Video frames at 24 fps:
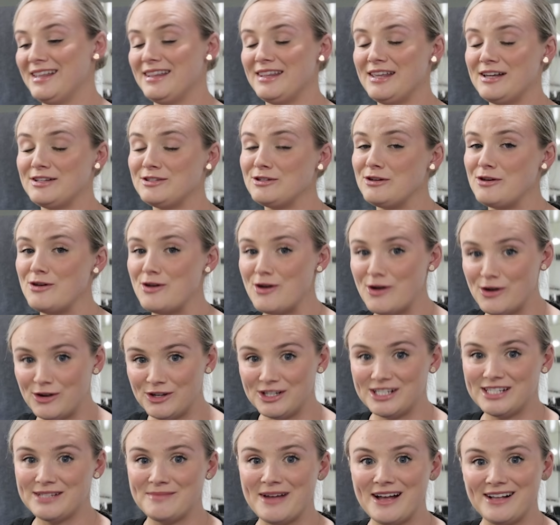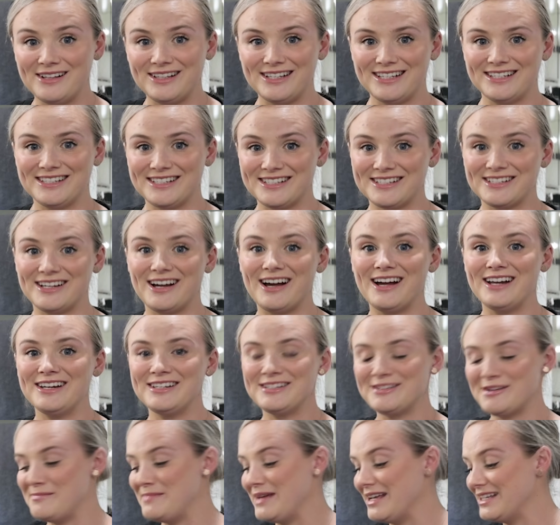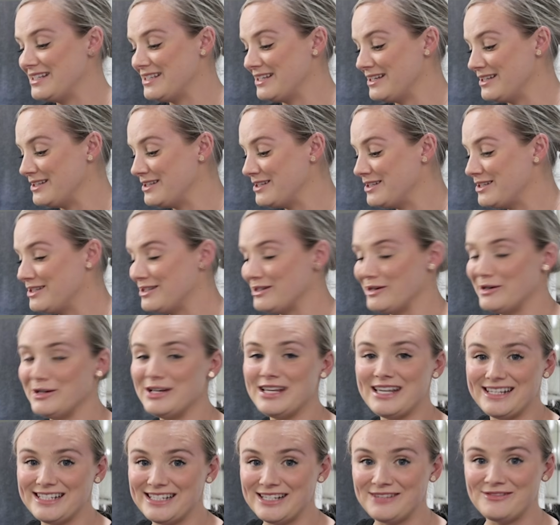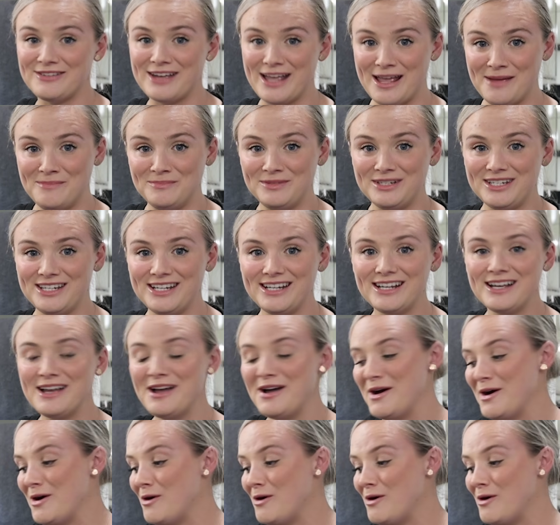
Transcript: There's no smell inside, so it makes it so easy for emptying.